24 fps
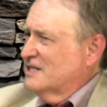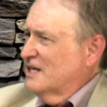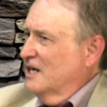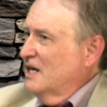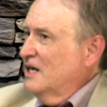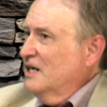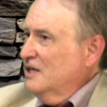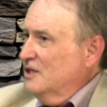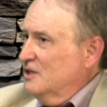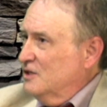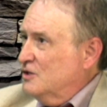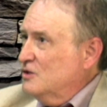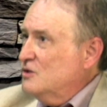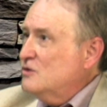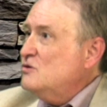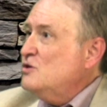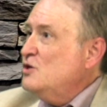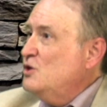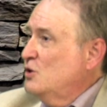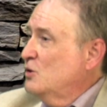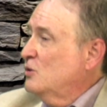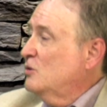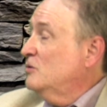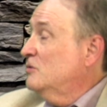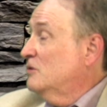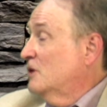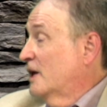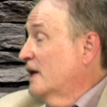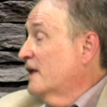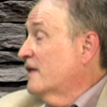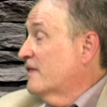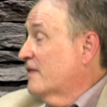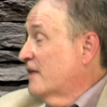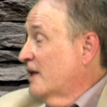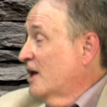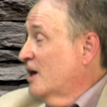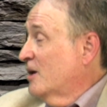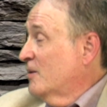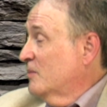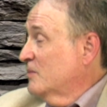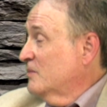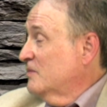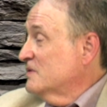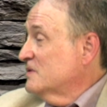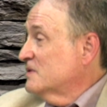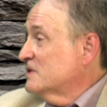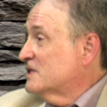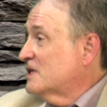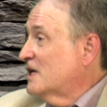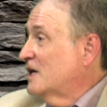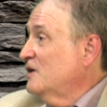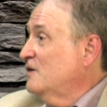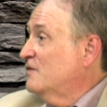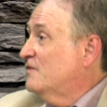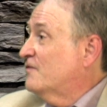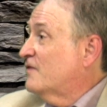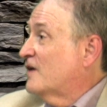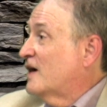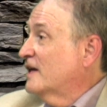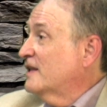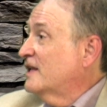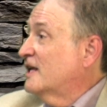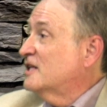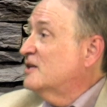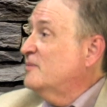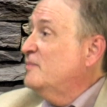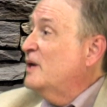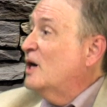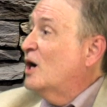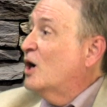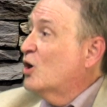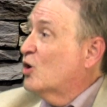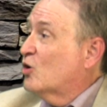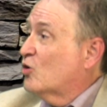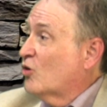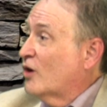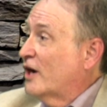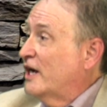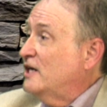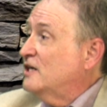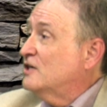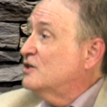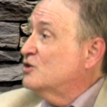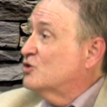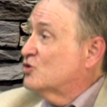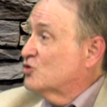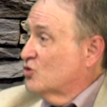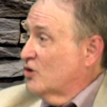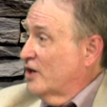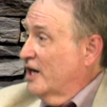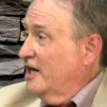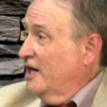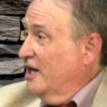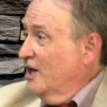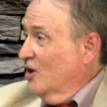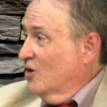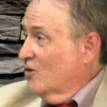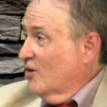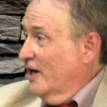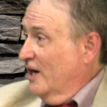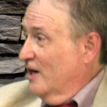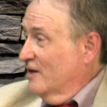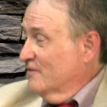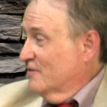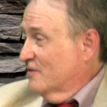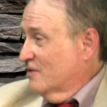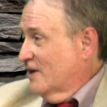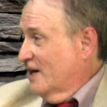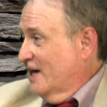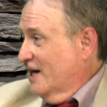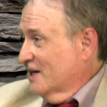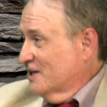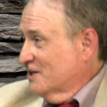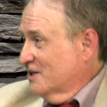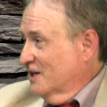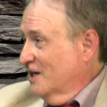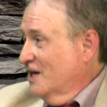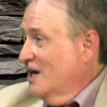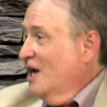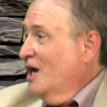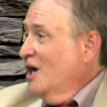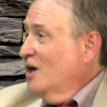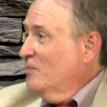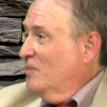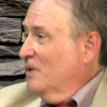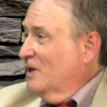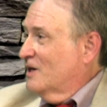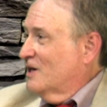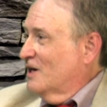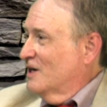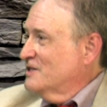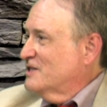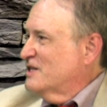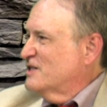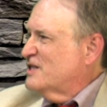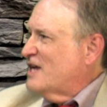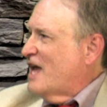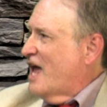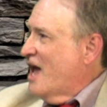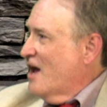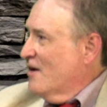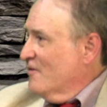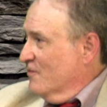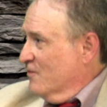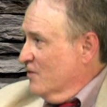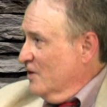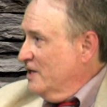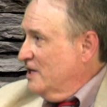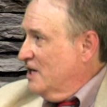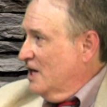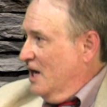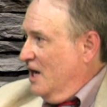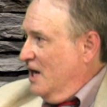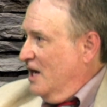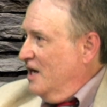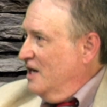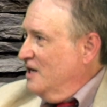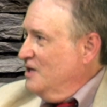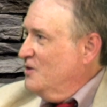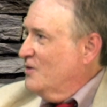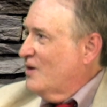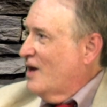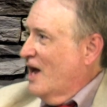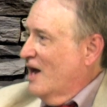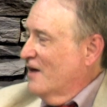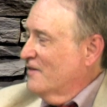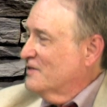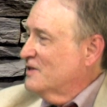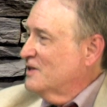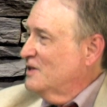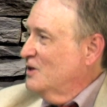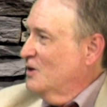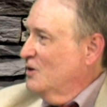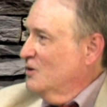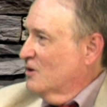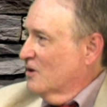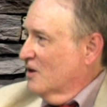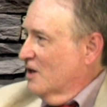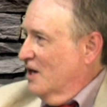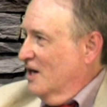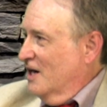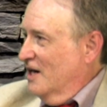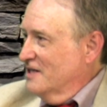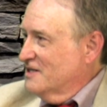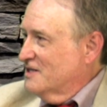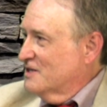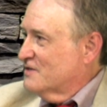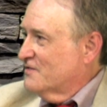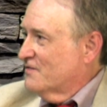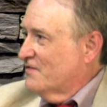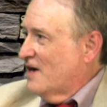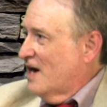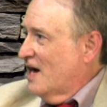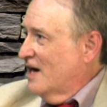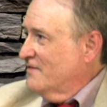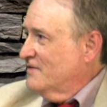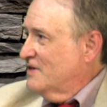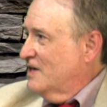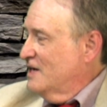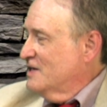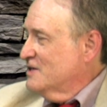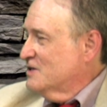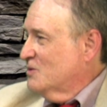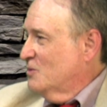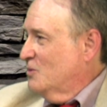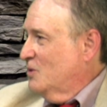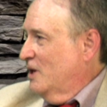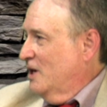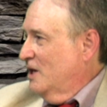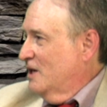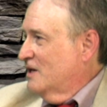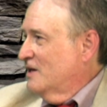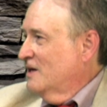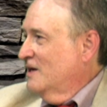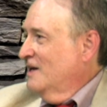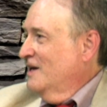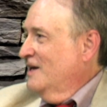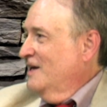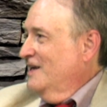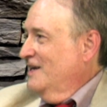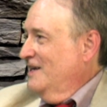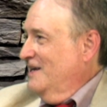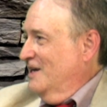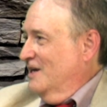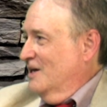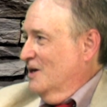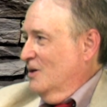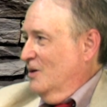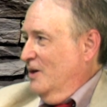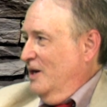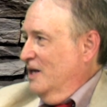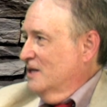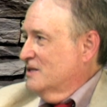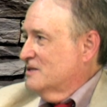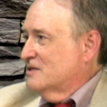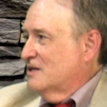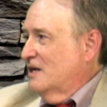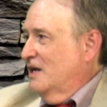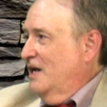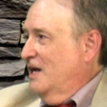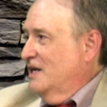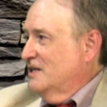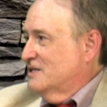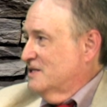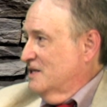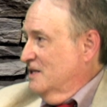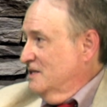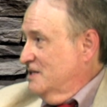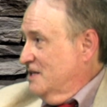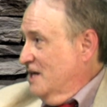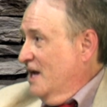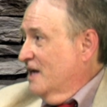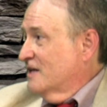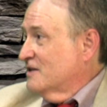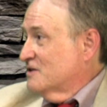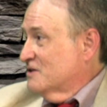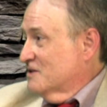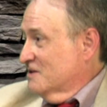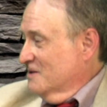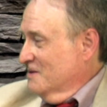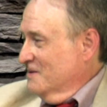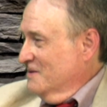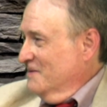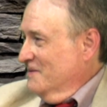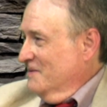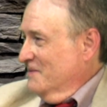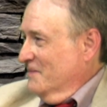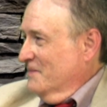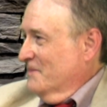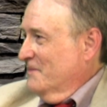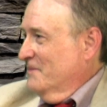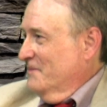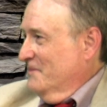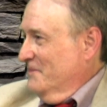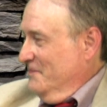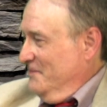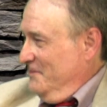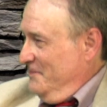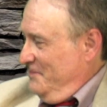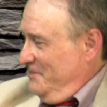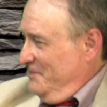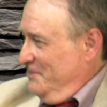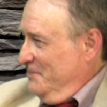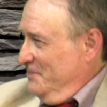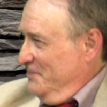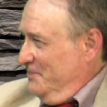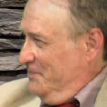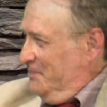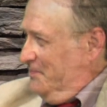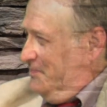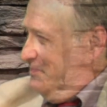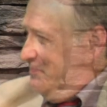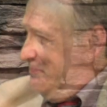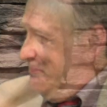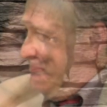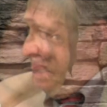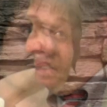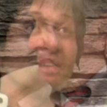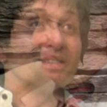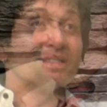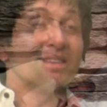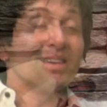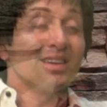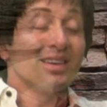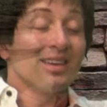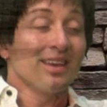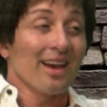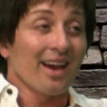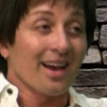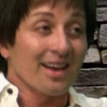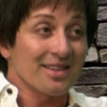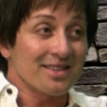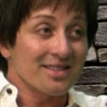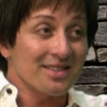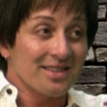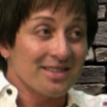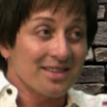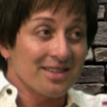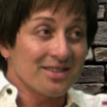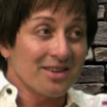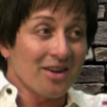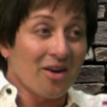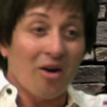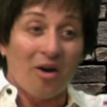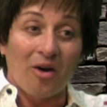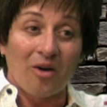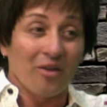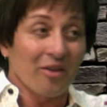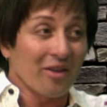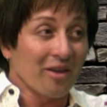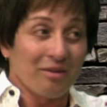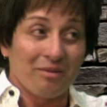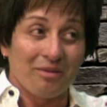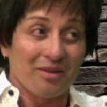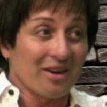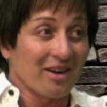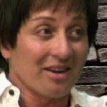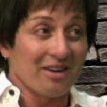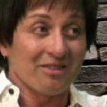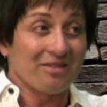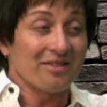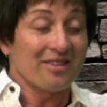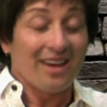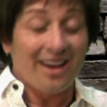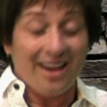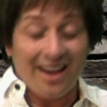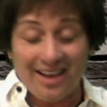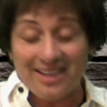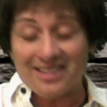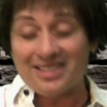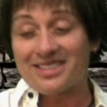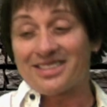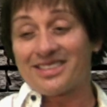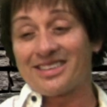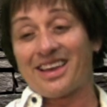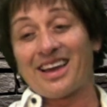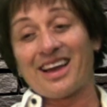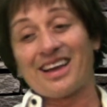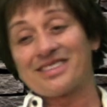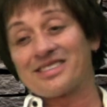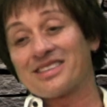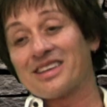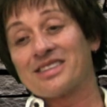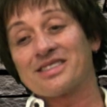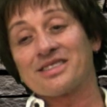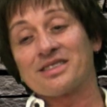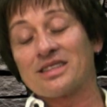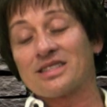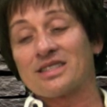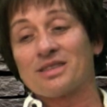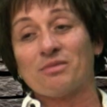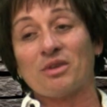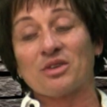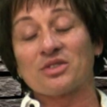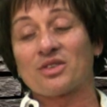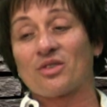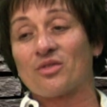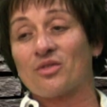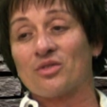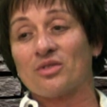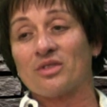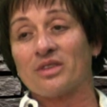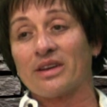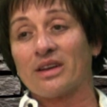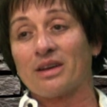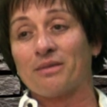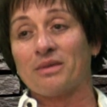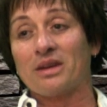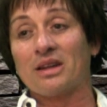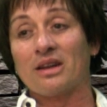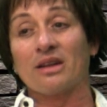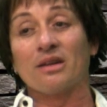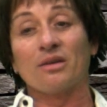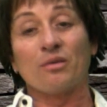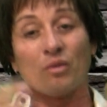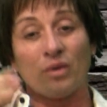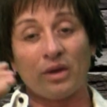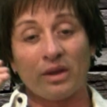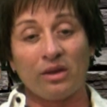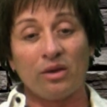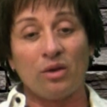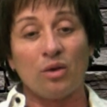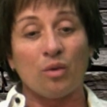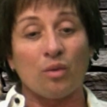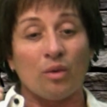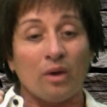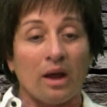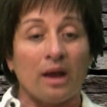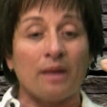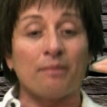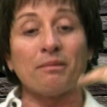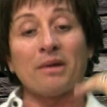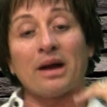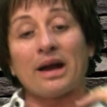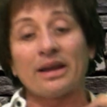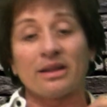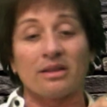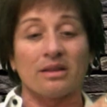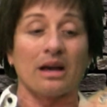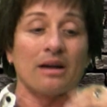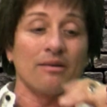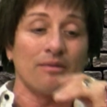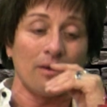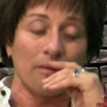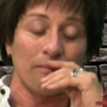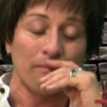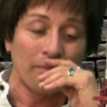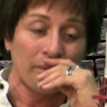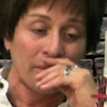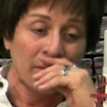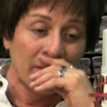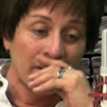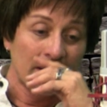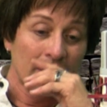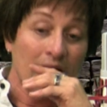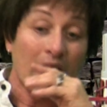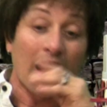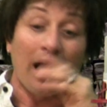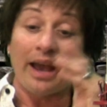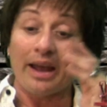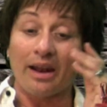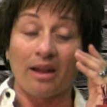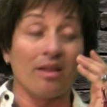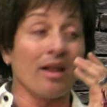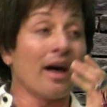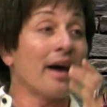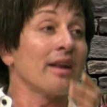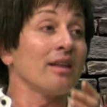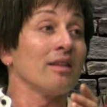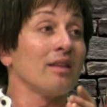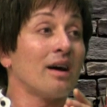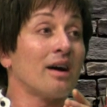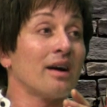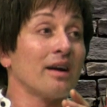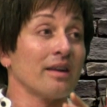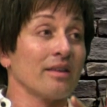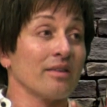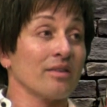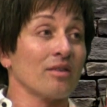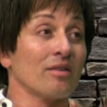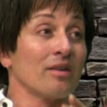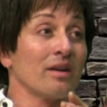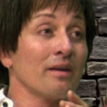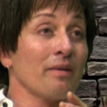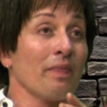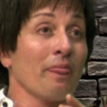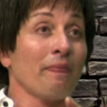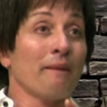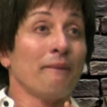say, do you, like them, say you find that to be a great training ground for acting? Because it's every day, you have to know your lines, it's 5 days a week, you know, it's intense. Yeah. The answer is yes to all of the above. Yes, yes. It's the most grueling. I mean, when you were at my level, I had a lot of lines, right?